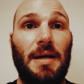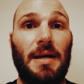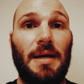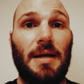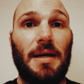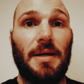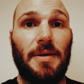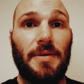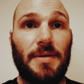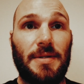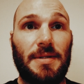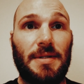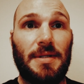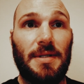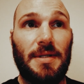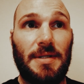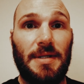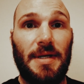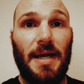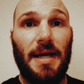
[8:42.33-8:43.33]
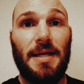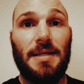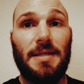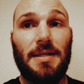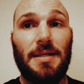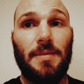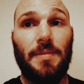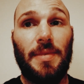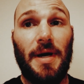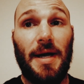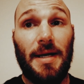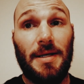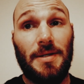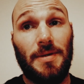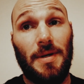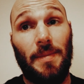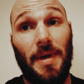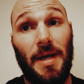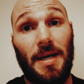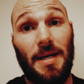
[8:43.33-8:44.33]
Uh, I was the second to the bike,
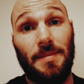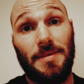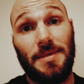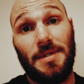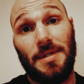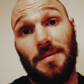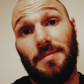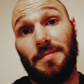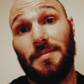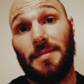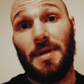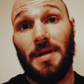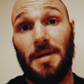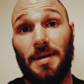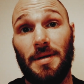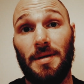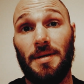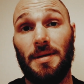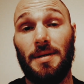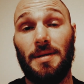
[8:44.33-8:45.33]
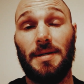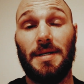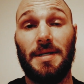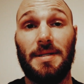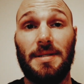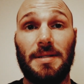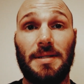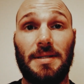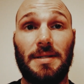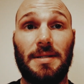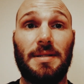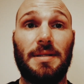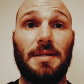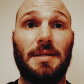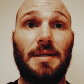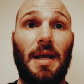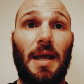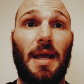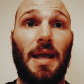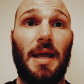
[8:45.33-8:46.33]
so I made up some distance
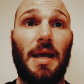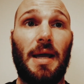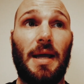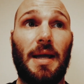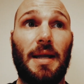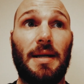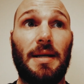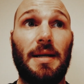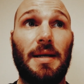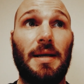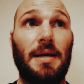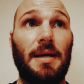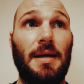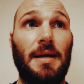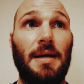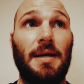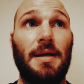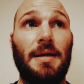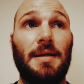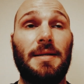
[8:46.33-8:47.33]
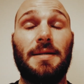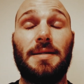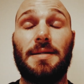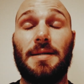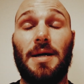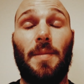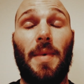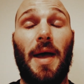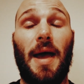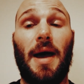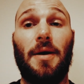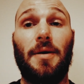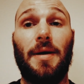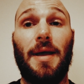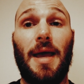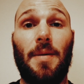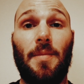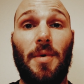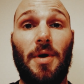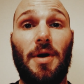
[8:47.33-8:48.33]
and somehow
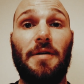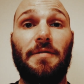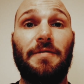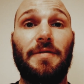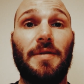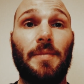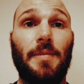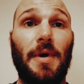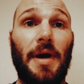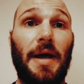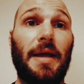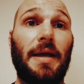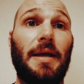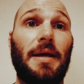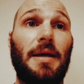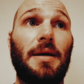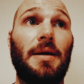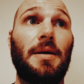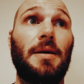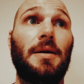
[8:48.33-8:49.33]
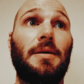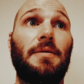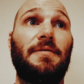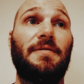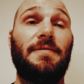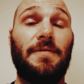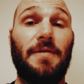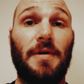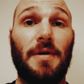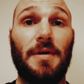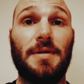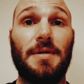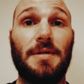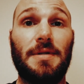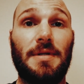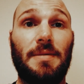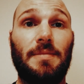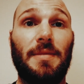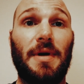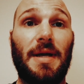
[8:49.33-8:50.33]
came off the bike
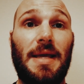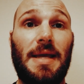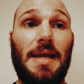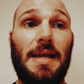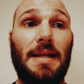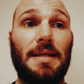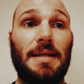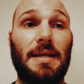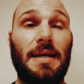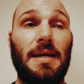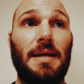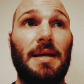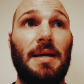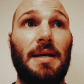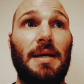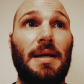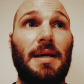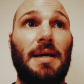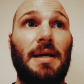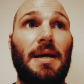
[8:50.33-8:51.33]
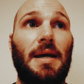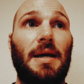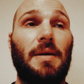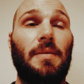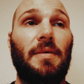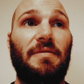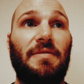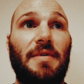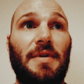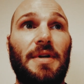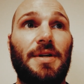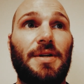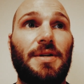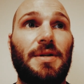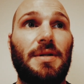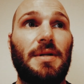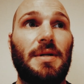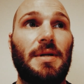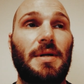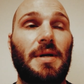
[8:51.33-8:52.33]
first in my heat, and we
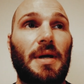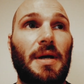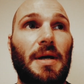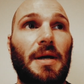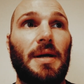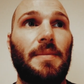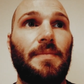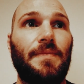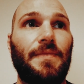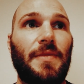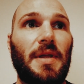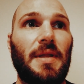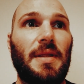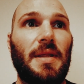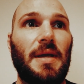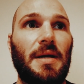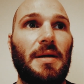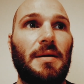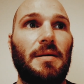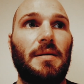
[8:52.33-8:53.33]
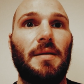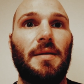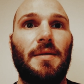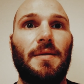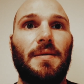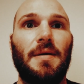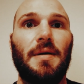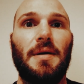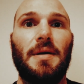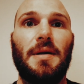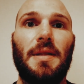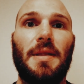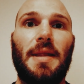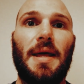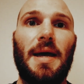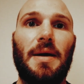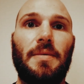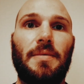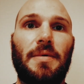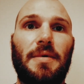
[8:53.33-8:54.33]
finished, um, I think, third in
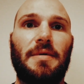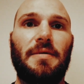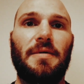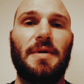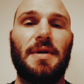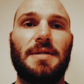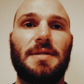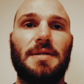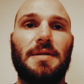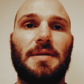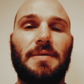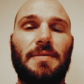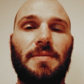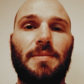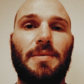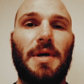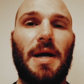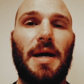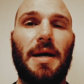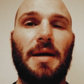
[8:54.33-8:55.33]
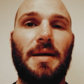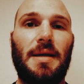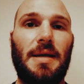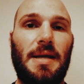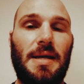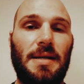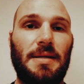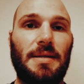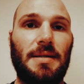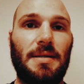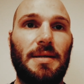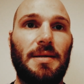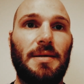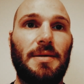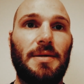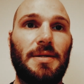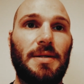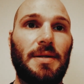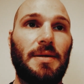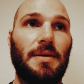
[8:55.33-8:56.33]
that one because of the prior heat
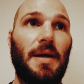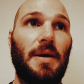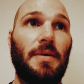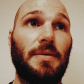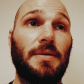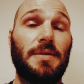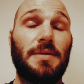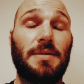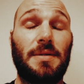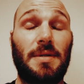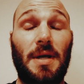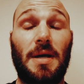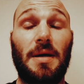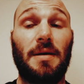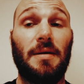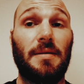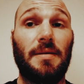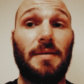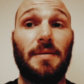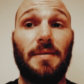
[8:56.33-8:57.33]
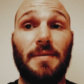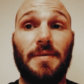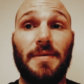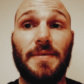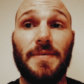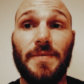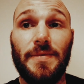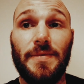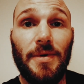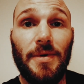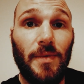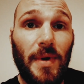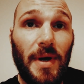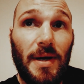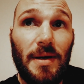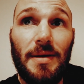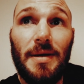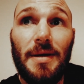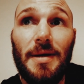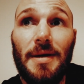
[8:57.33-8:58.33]
so that was yeah, that was real
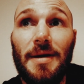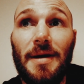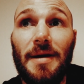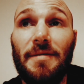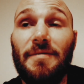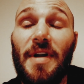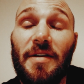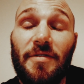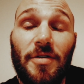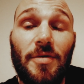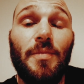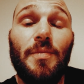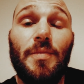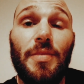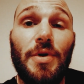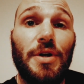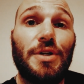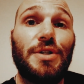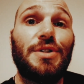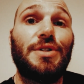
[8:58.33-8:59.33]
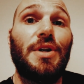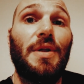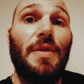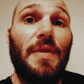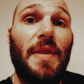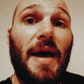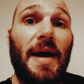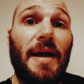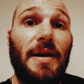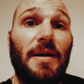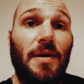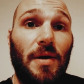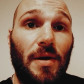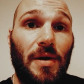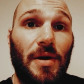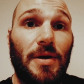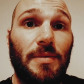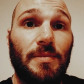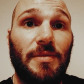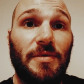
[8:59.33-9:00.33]
well. Never pushed that
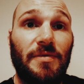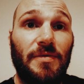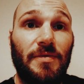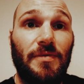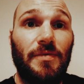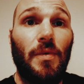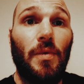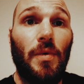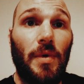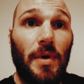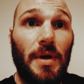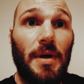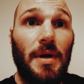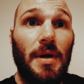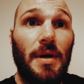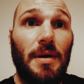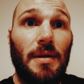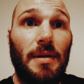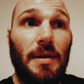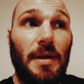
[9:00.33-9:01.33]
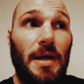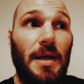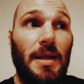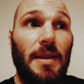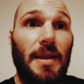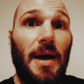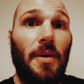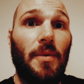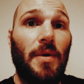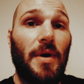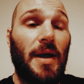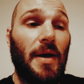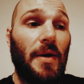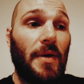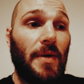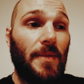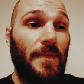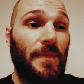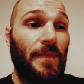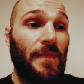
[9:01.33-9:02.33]
hard before in that
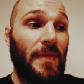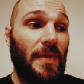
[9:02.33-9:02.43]
workout.